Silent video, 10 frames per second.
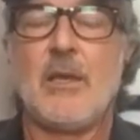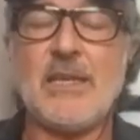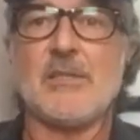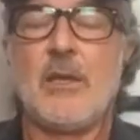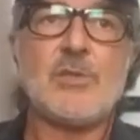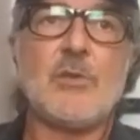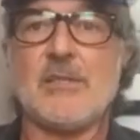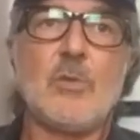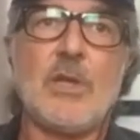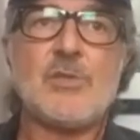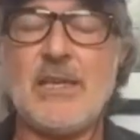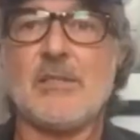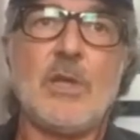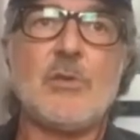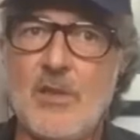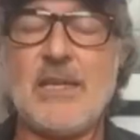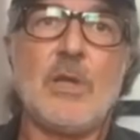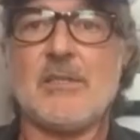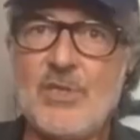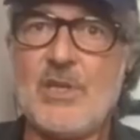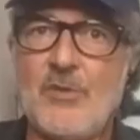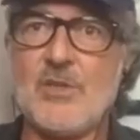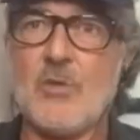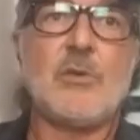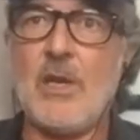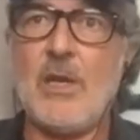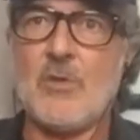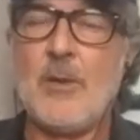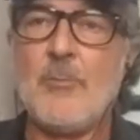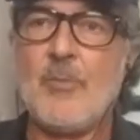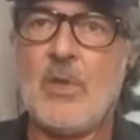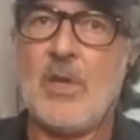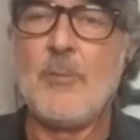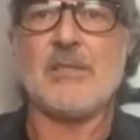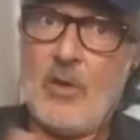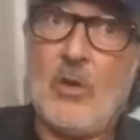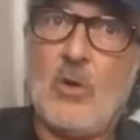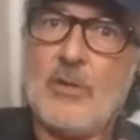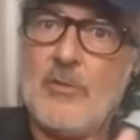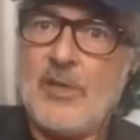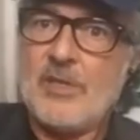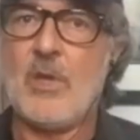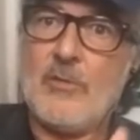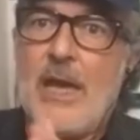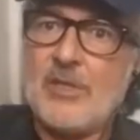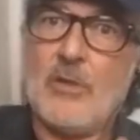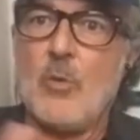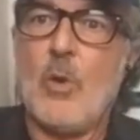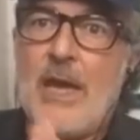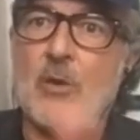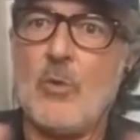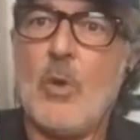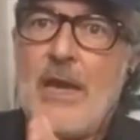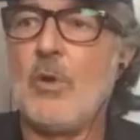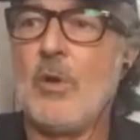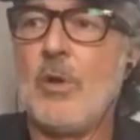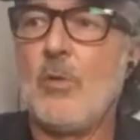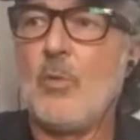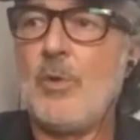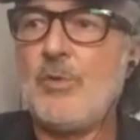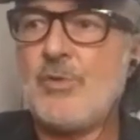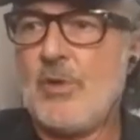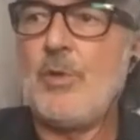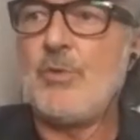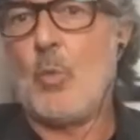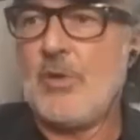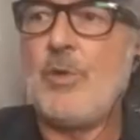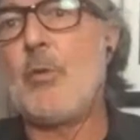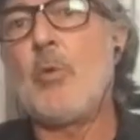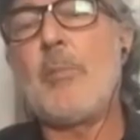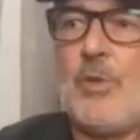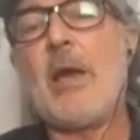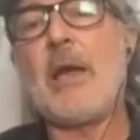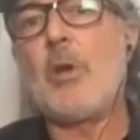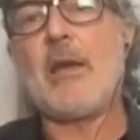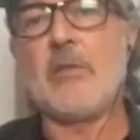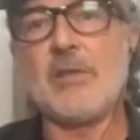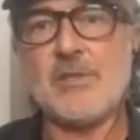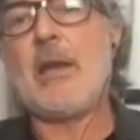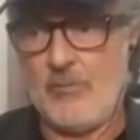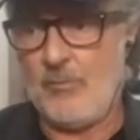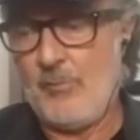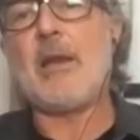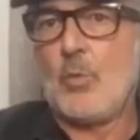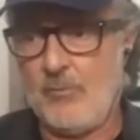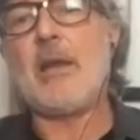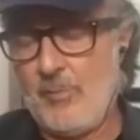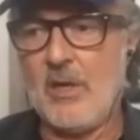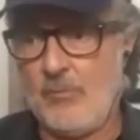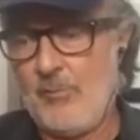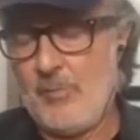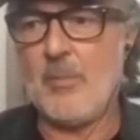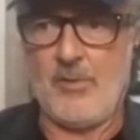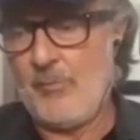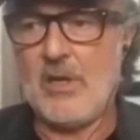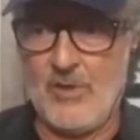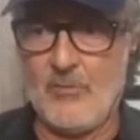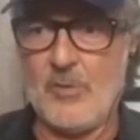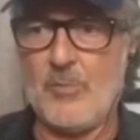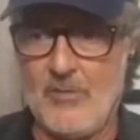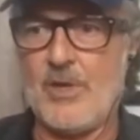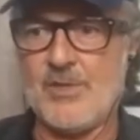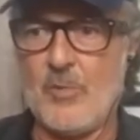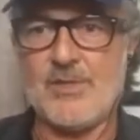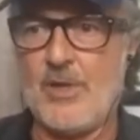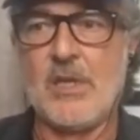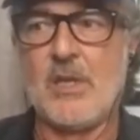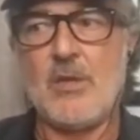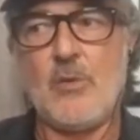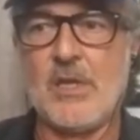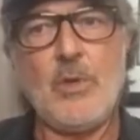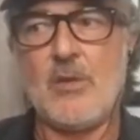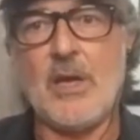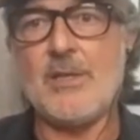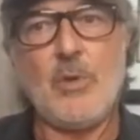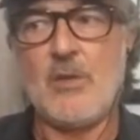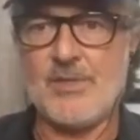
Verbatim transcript: And so, like you said, life is shades of gray. In the cold, everything's black or white. Well, when you start to work your way back out of this, like we've been talking about the recovery process, you realize